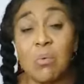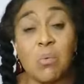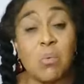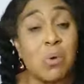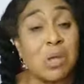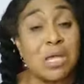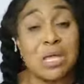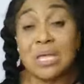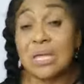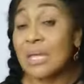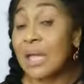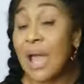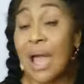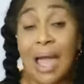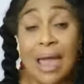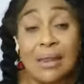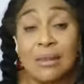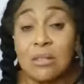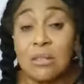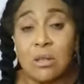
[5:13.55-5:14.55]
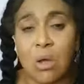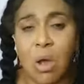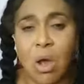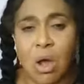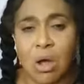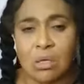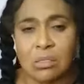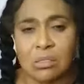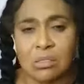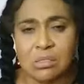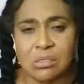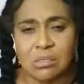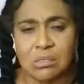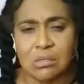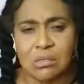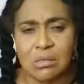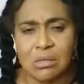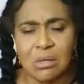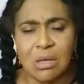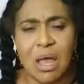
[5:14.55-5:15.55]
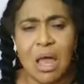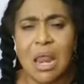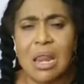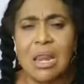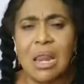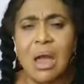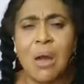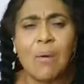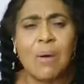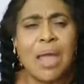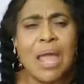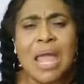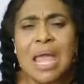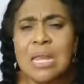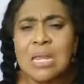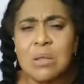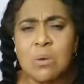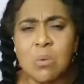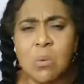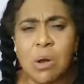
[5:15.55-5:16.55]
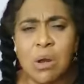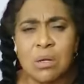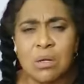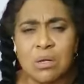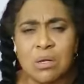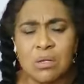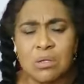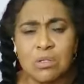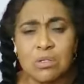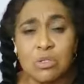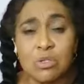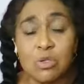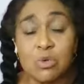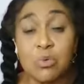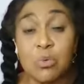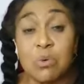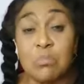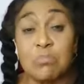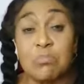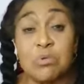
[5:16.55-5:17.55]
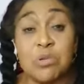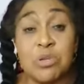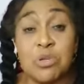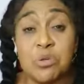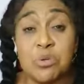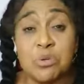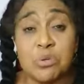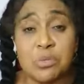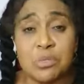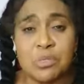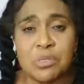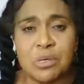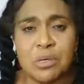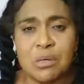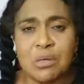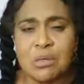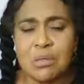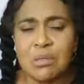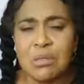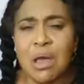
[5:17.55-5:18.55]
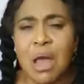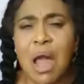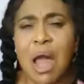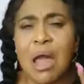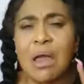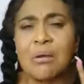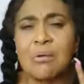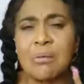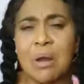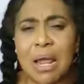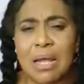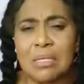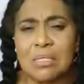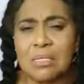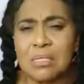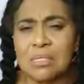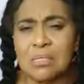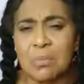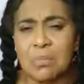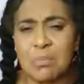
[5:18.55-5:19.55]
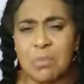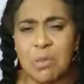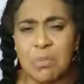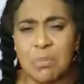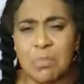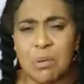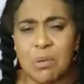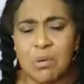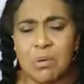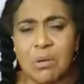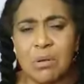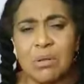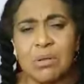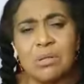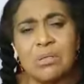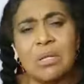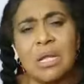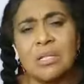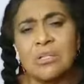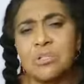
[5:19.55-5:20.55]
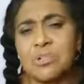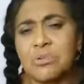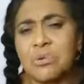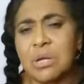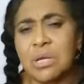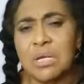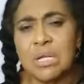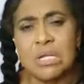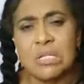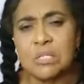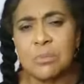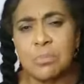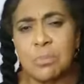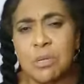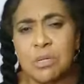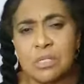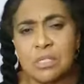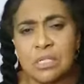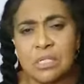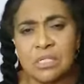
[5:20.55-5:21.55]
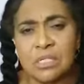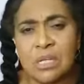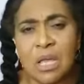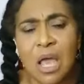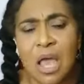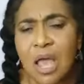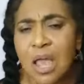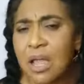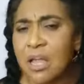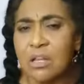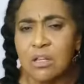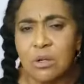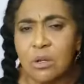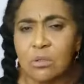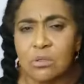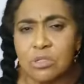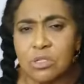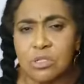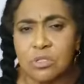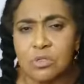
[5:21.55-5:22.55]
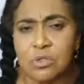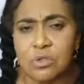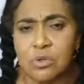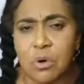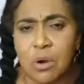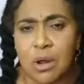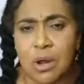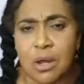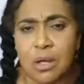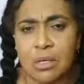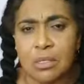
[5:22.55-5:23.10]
we cannot allow anyone to abuse our rights as a people. Nigeria needs builders and not destroyers.